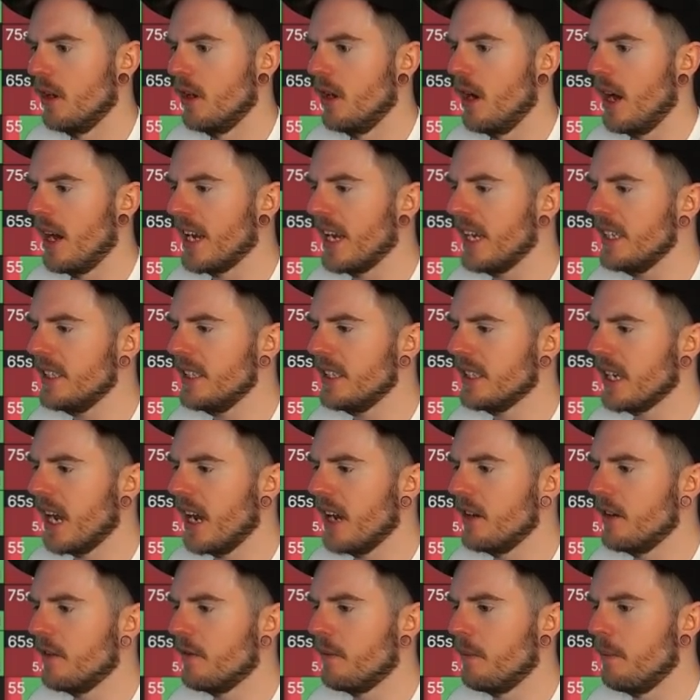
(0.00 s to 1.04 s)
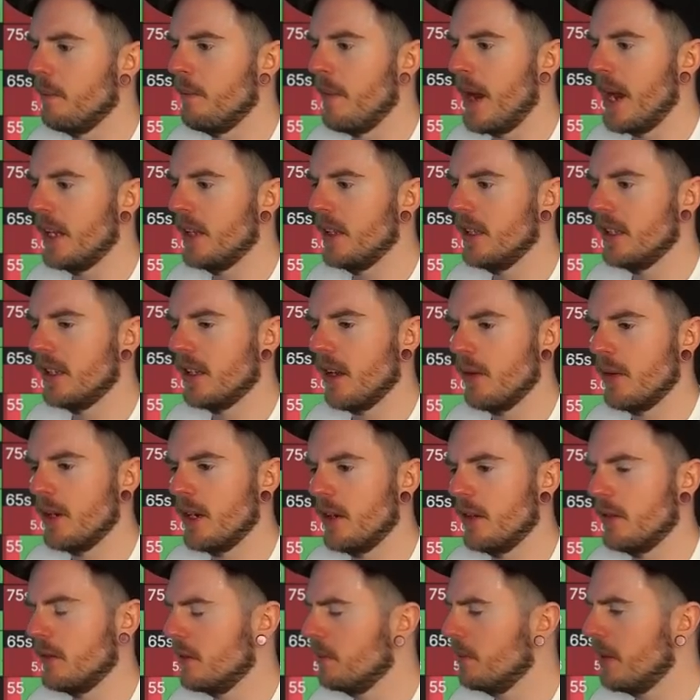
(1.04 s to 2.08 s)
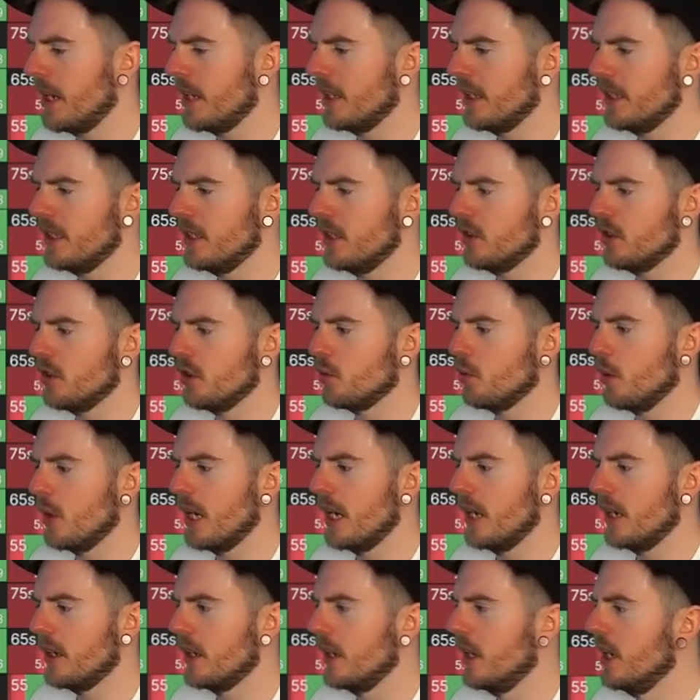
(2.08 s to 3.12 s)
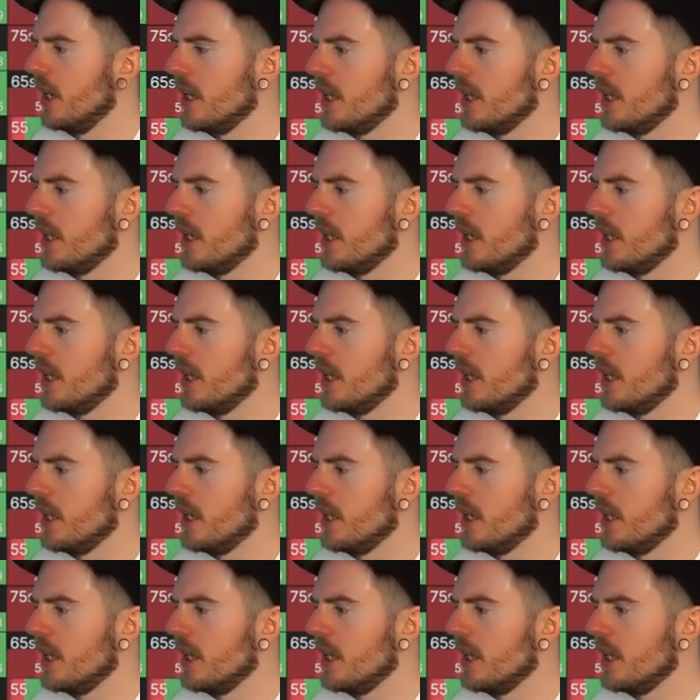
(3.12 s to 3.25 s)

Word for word: I guess it's kind of mainly going at, mate, this is just weird.